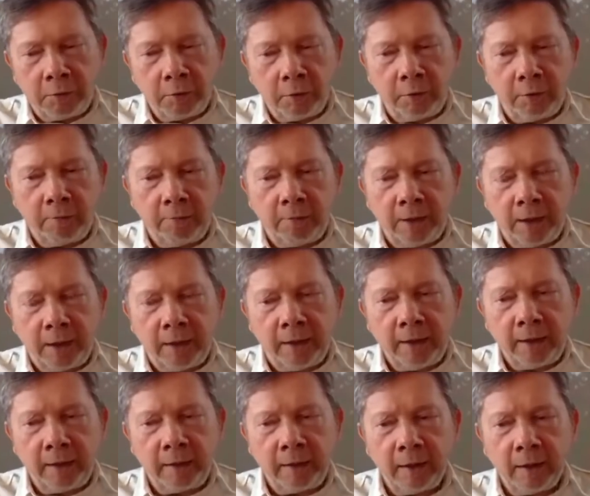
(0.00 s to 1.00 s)
on the
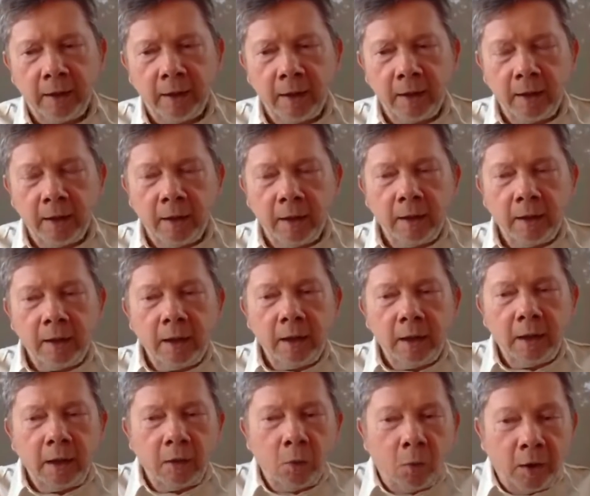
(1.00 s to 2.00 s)
planet?
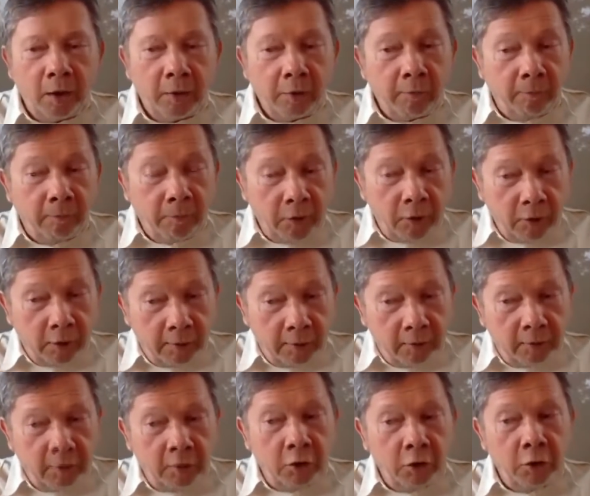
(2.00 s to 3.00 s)
Well,
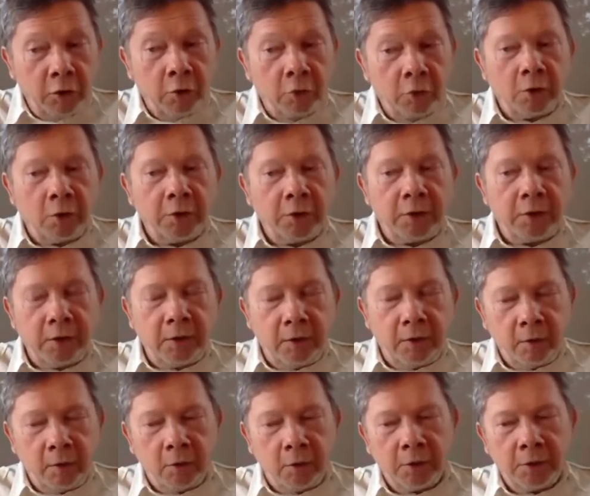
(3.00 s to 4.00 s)
you
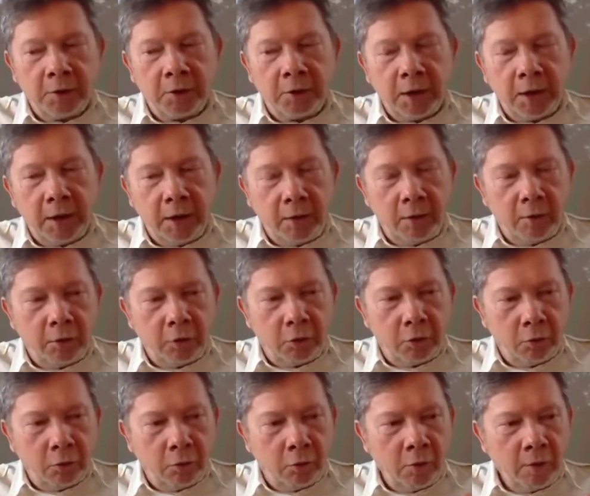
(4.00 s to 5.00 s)
continue
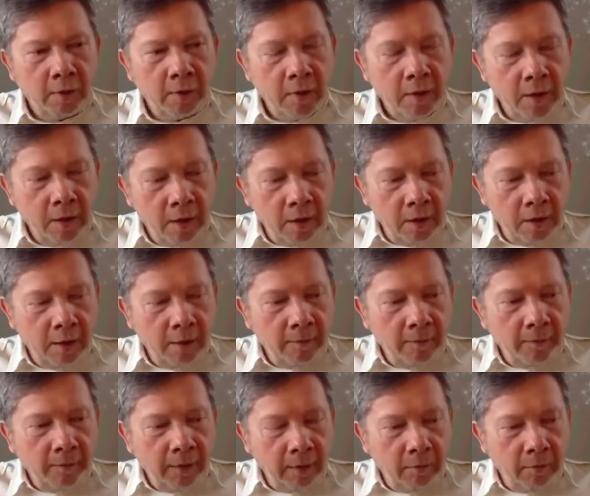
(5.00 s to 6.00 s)
to
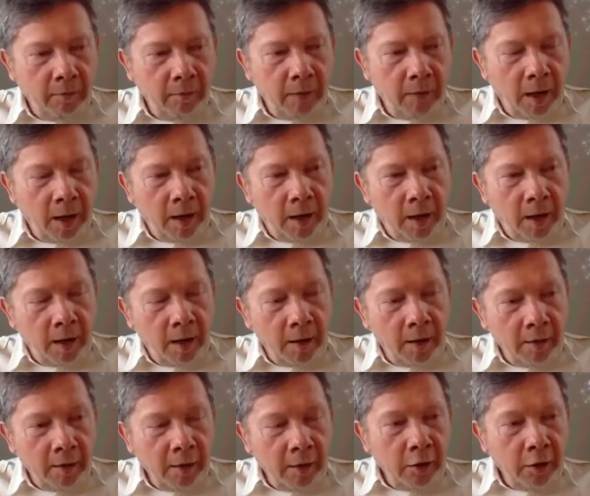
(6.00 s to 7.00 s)
uh,
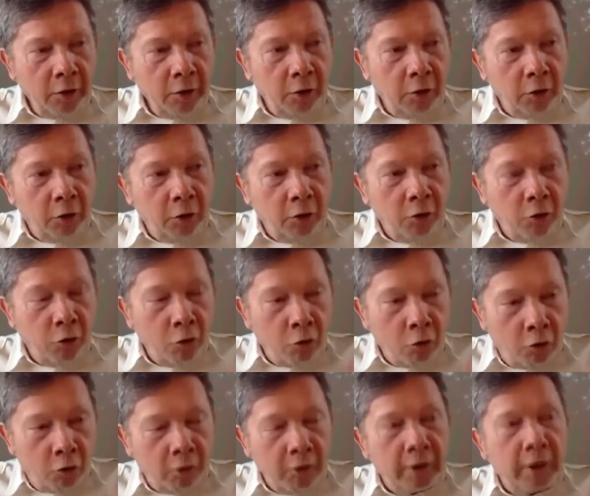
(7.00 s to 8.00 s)
you no
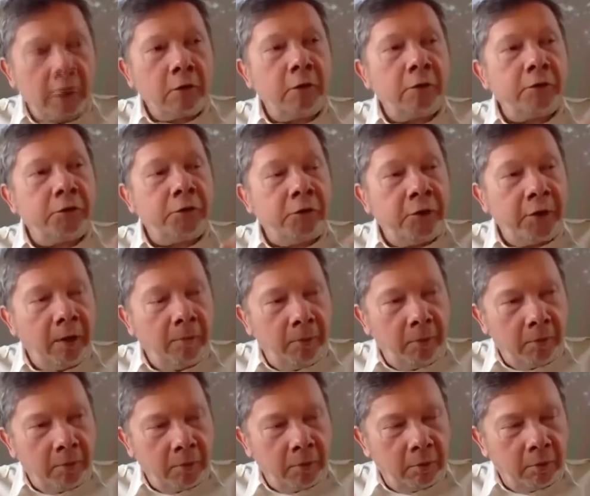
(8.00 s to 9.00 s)
longer
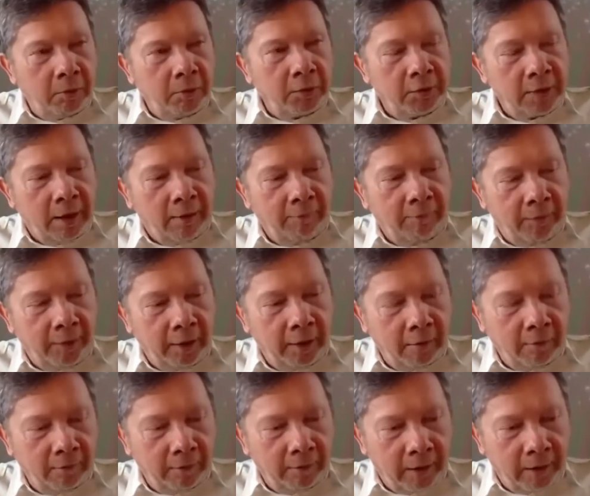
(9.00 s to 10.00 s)
contribute to the suffering
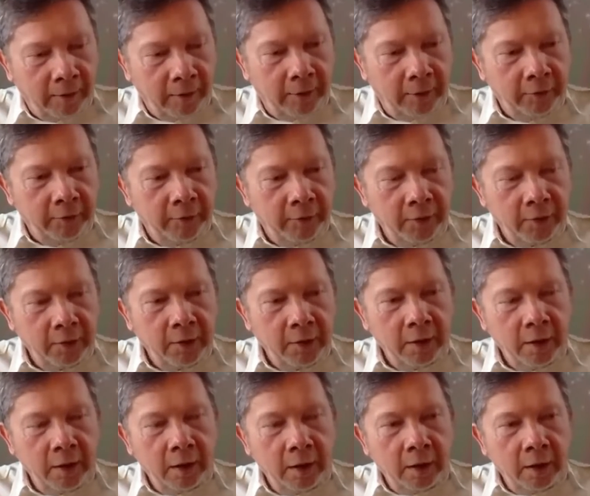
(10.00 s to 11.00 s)
of others.
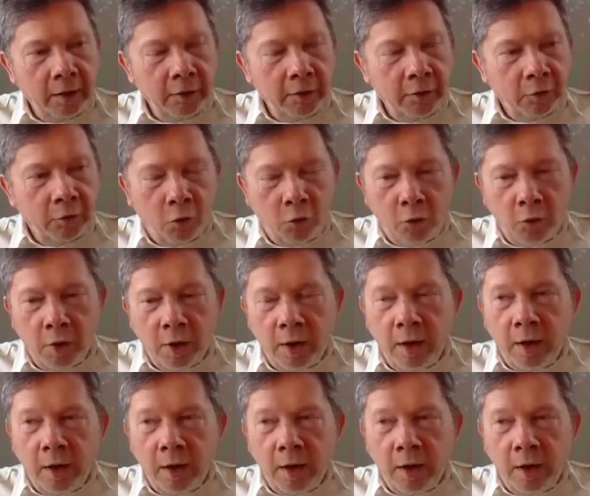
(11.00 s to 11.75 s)
So